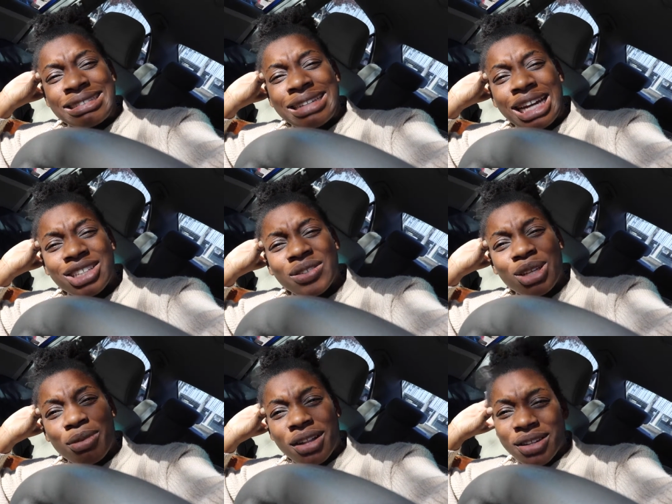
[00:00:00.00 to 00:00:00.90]
not to
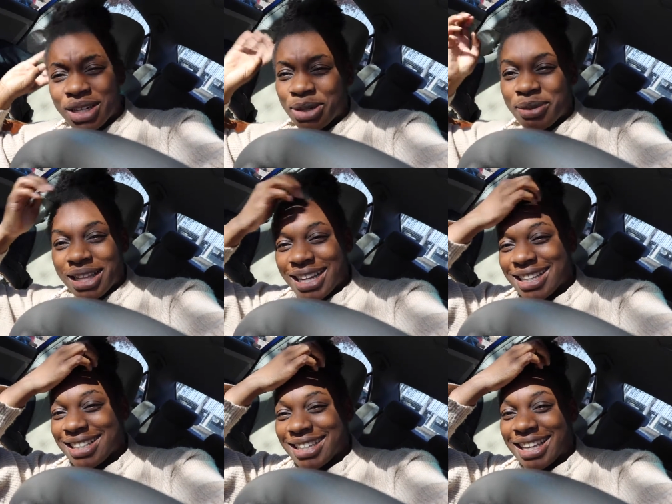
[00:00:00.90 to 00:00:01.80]
really bother her but
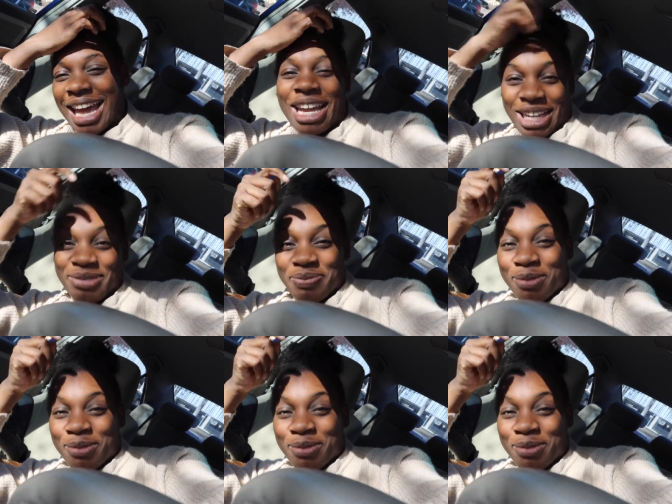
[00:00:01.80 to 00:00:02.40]
like I am.